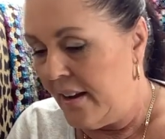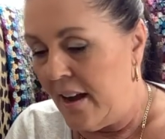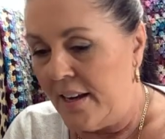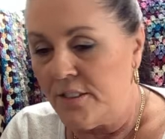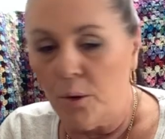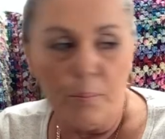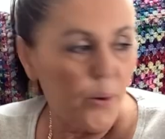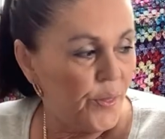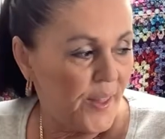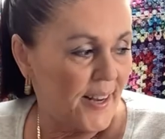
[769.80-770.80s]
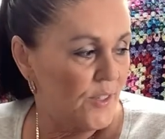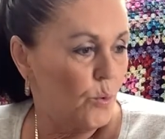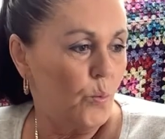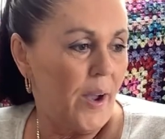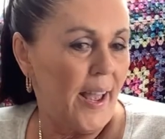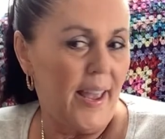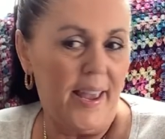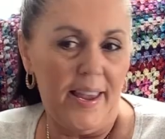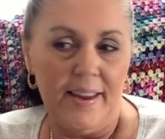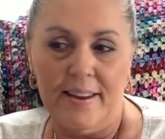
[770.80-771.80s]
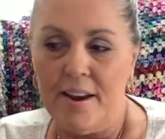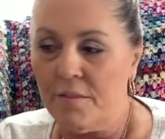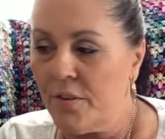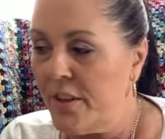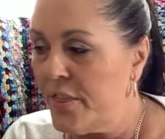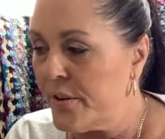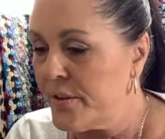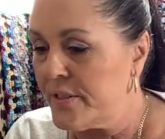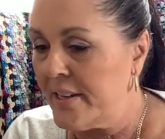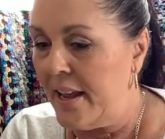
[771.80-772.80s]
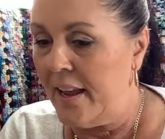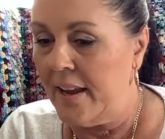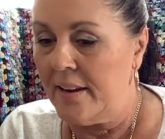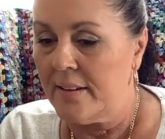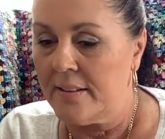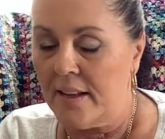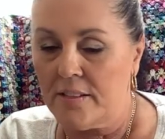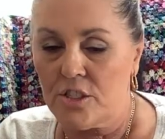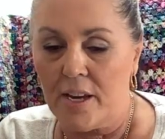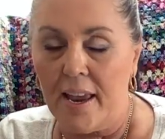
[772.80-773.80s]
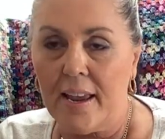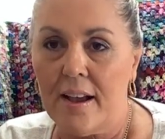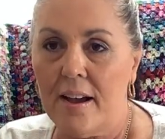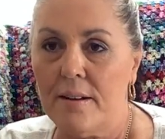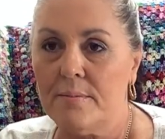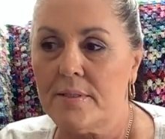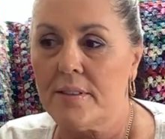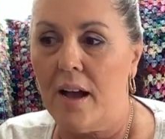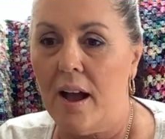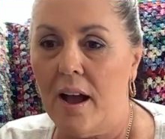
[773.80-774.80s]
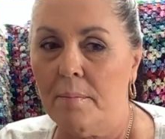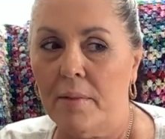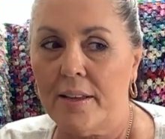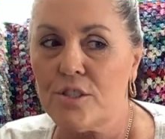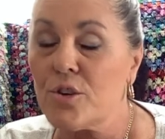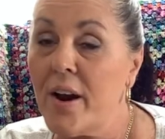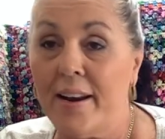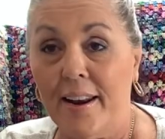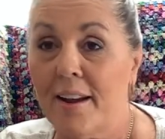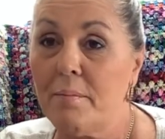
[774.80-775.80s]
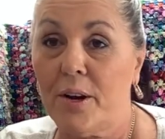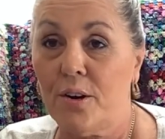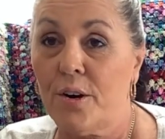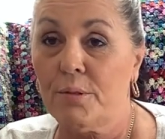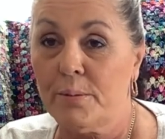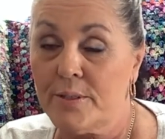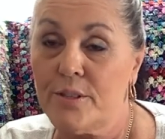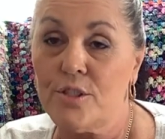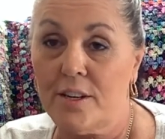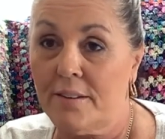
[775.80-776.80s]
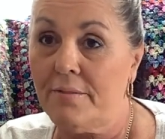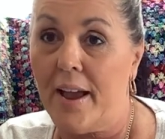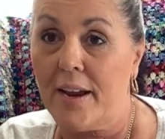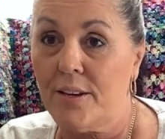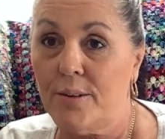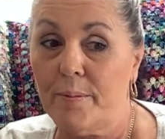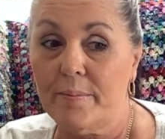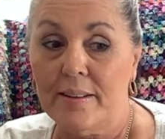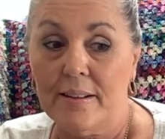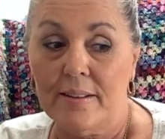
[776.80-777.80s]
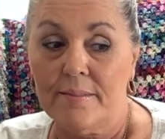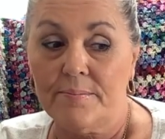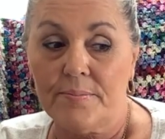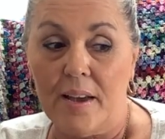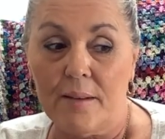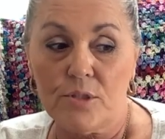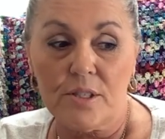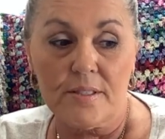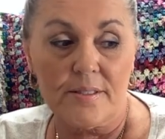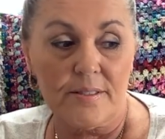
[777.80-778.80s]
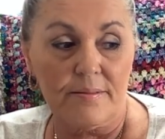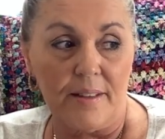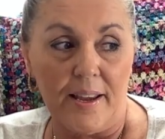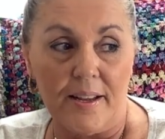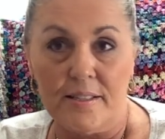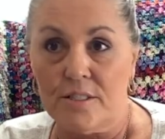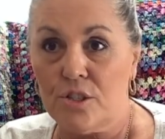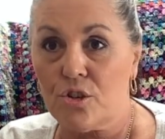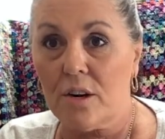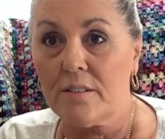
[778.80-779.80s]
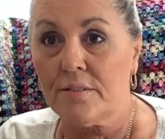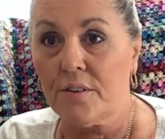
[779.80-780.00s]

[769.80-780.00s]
I don't put things away. Every Thursday that Shay comes, I'm like straightening up my yarn room so she can vacuum. I'm just like a destructive